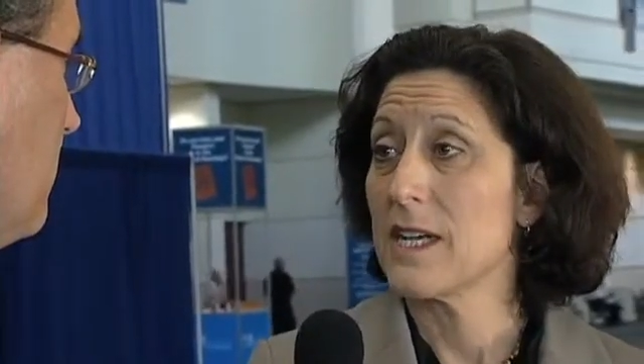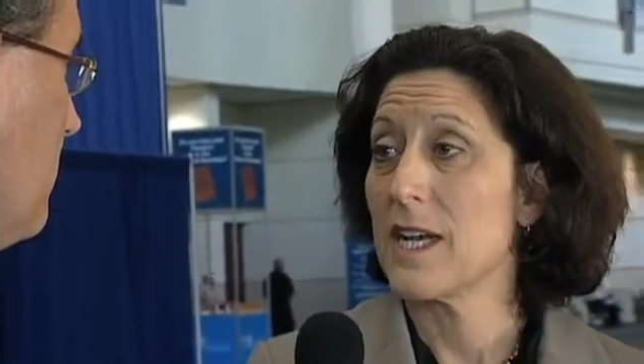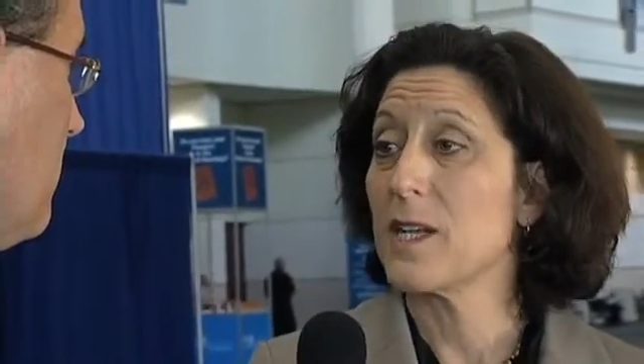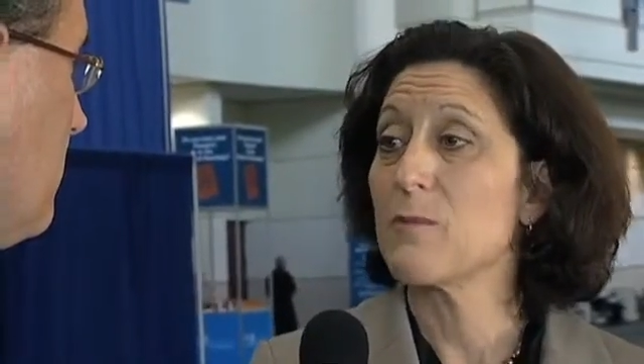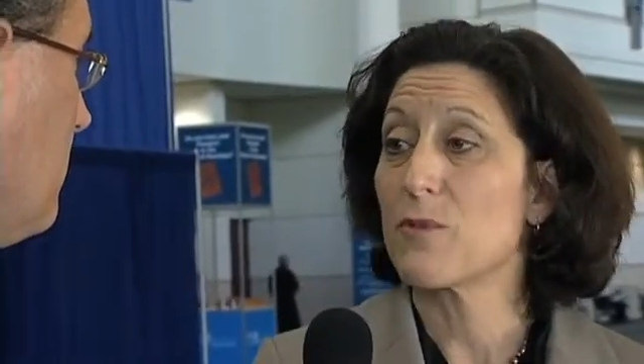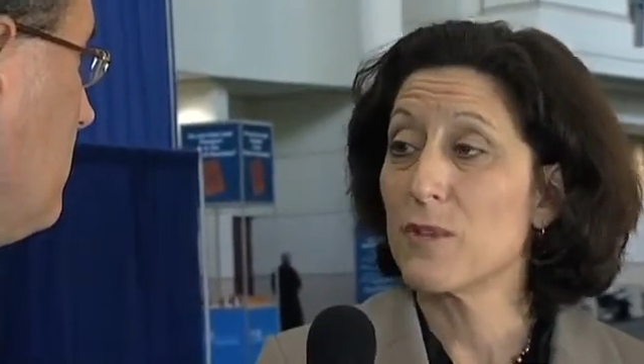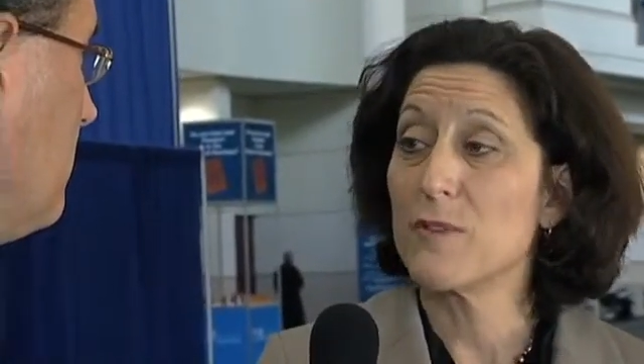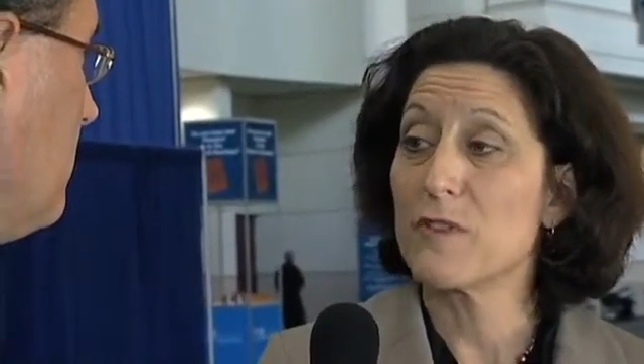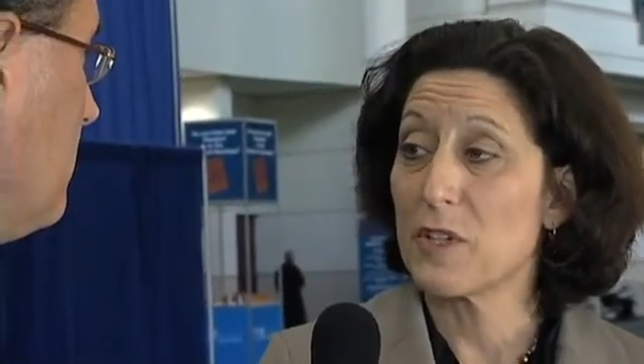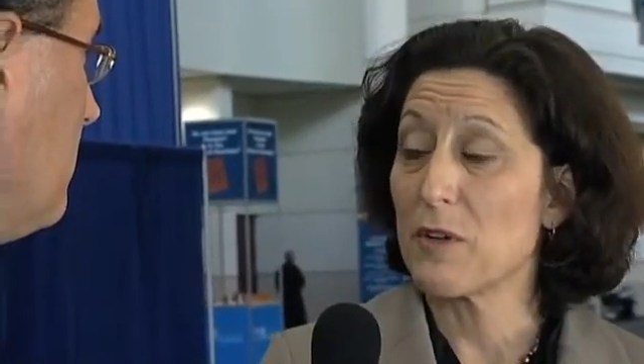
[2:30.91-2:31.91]
and
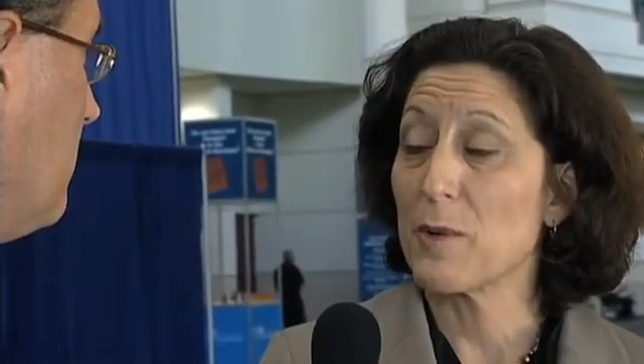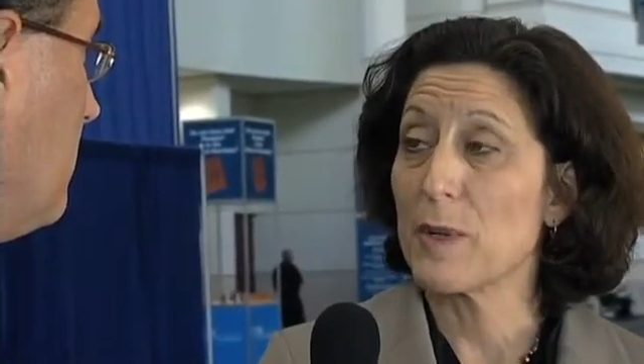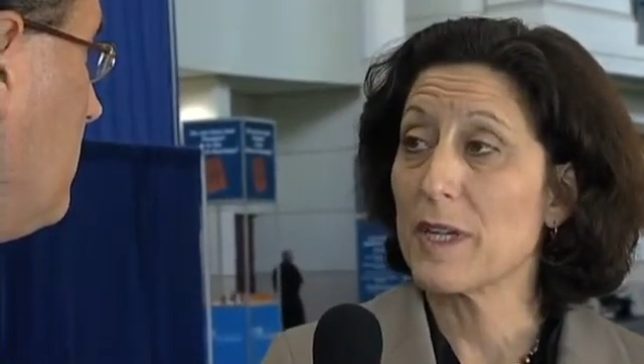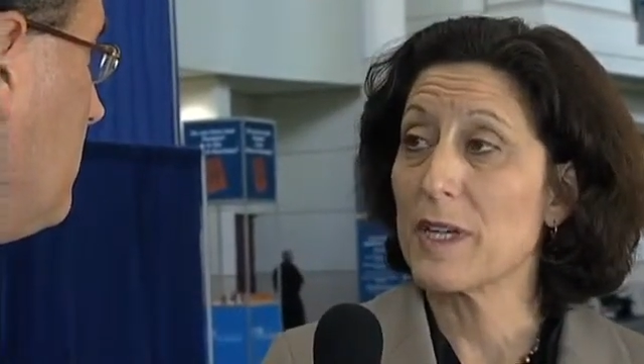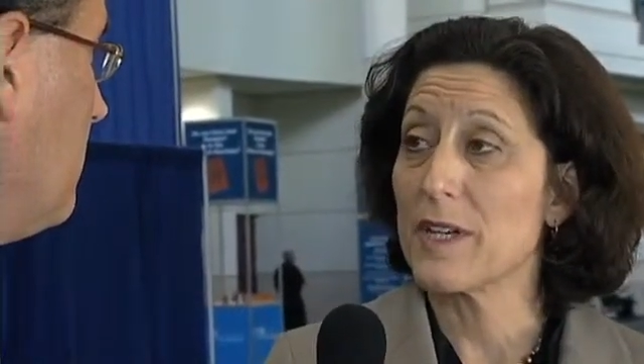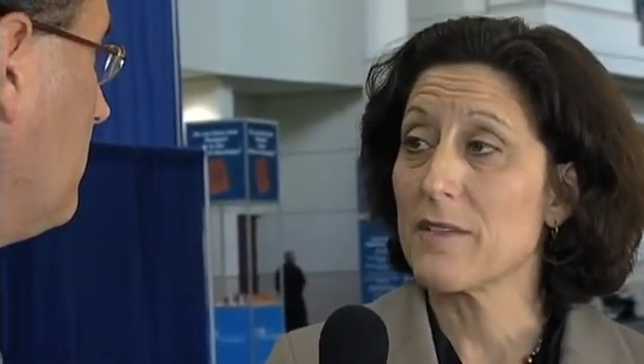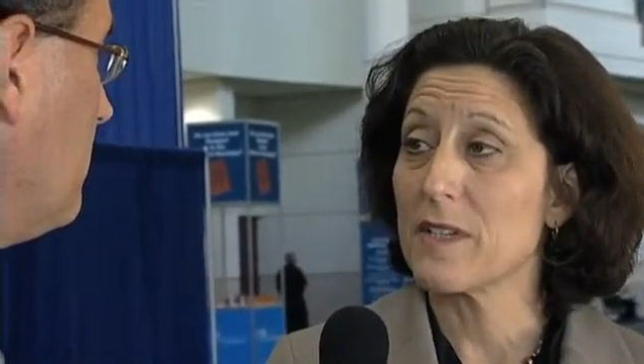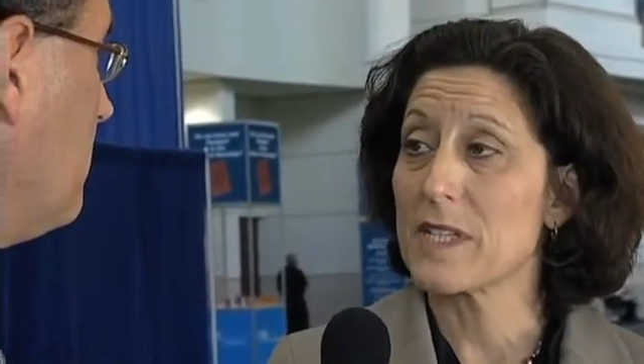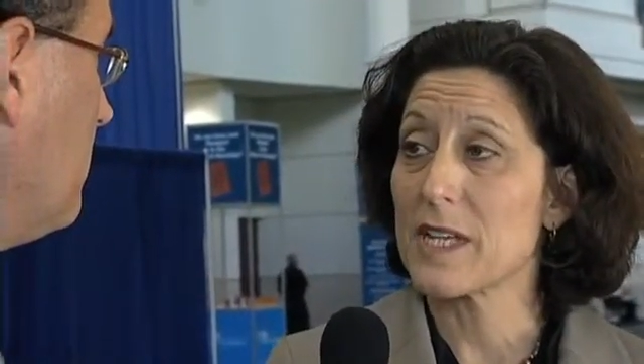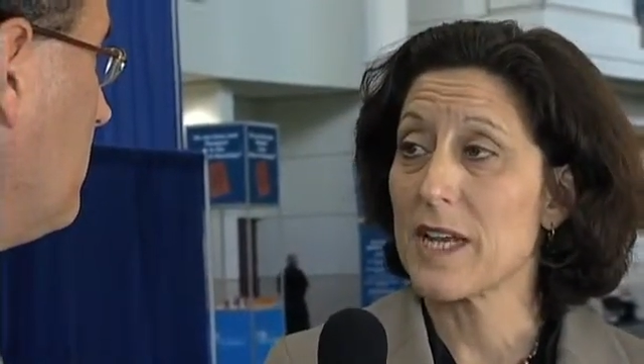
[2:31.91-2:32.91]
improved curability of
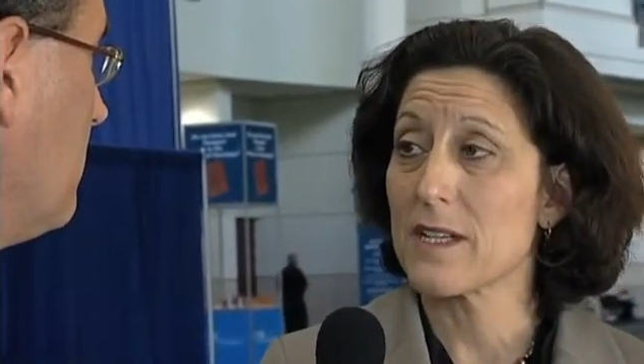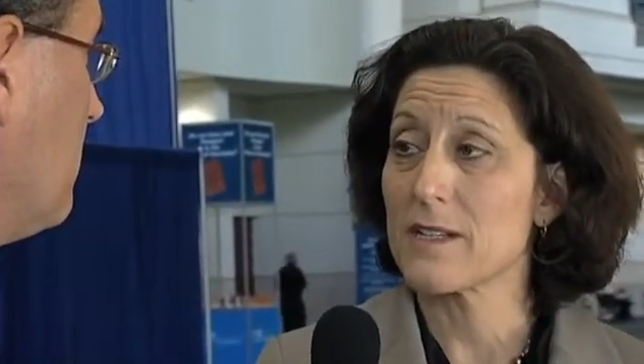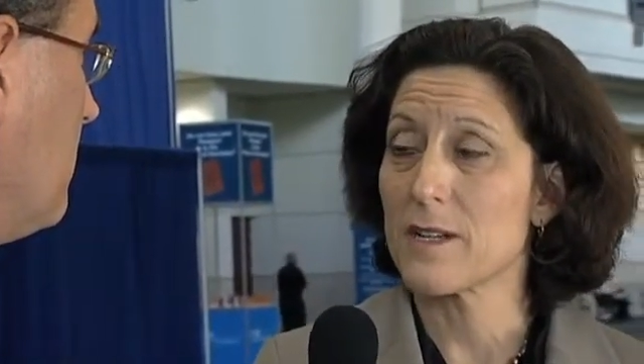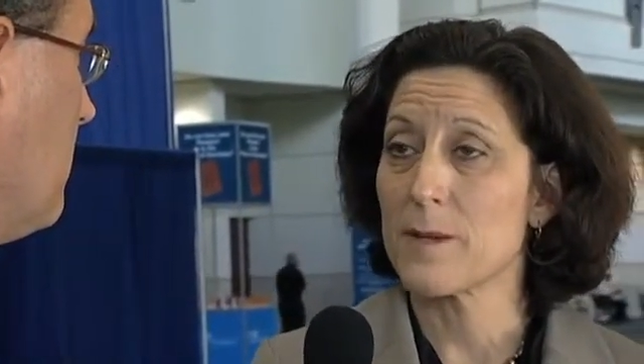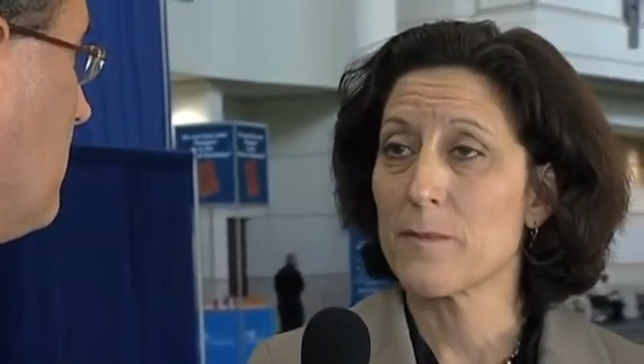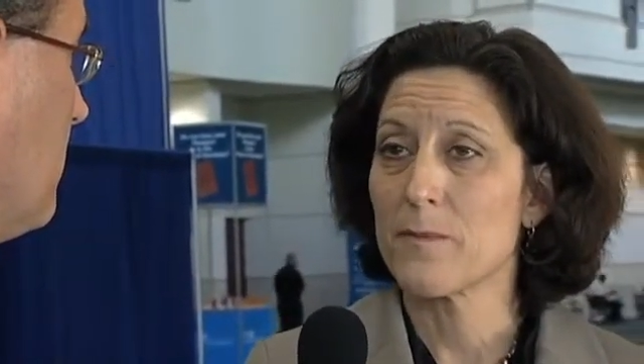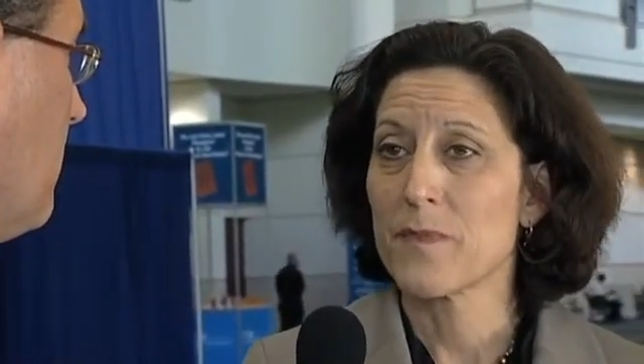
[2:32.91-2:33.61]
this cancer.